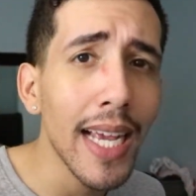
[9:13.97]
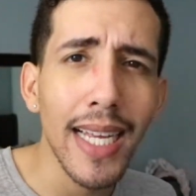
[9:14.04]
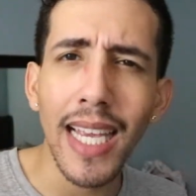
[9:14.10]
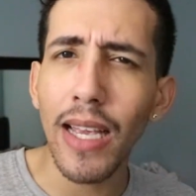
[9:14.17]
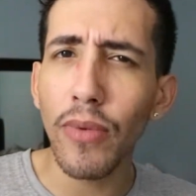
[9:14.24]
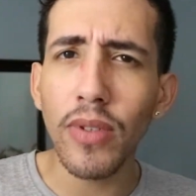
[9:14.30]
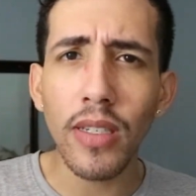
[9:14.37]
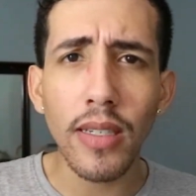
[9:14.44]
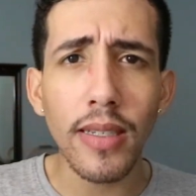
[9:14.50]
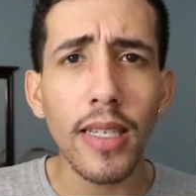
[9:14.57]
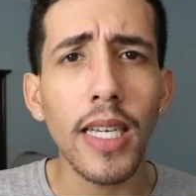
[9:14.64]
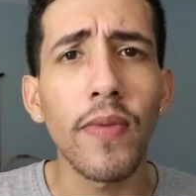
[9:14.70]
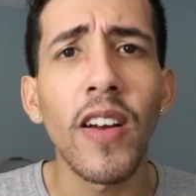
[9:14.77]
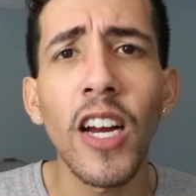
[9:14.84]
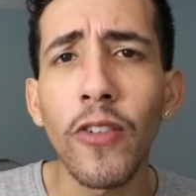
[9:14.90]
Like, it was just,
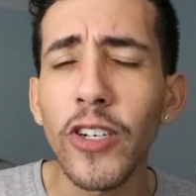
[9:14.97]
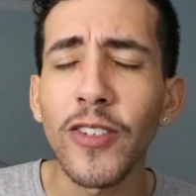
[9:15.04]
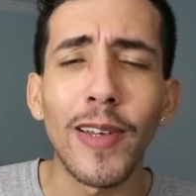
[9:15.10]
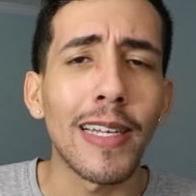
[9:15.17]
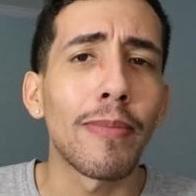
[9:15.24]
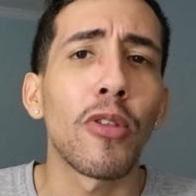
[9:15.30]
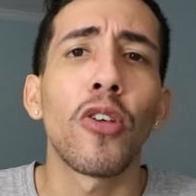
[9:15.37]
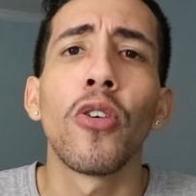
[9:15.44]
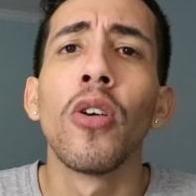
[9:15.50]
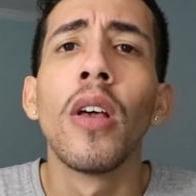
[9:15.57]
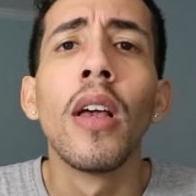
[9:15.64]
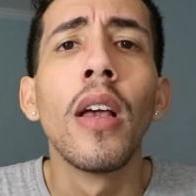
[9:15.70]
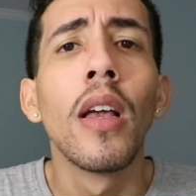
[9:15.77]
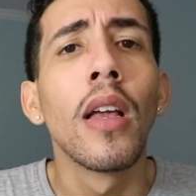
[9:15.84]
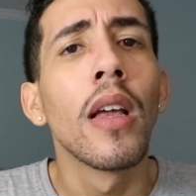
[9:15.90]
like, a very respectful
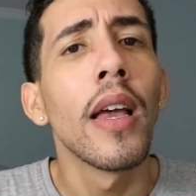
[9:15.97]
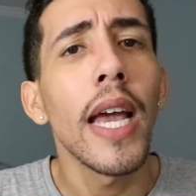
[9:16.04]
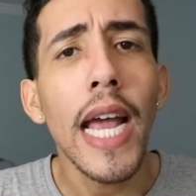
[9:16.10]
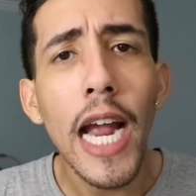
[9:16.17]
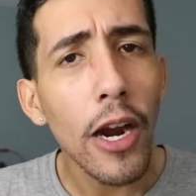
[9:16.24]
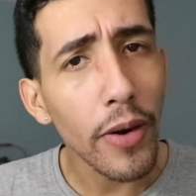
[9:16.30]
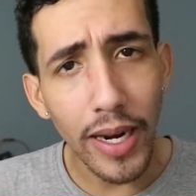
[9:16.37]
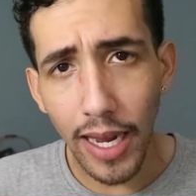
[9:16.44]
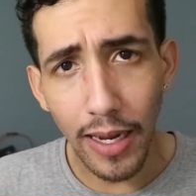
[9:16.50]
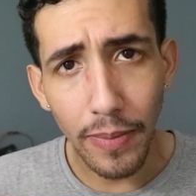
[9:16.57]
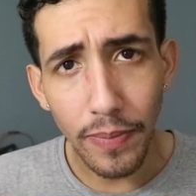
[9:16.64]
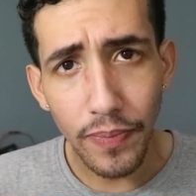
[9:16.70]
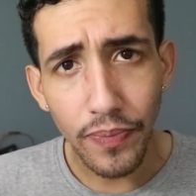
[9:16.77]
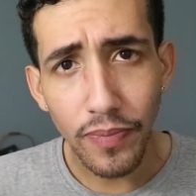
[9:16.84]
area,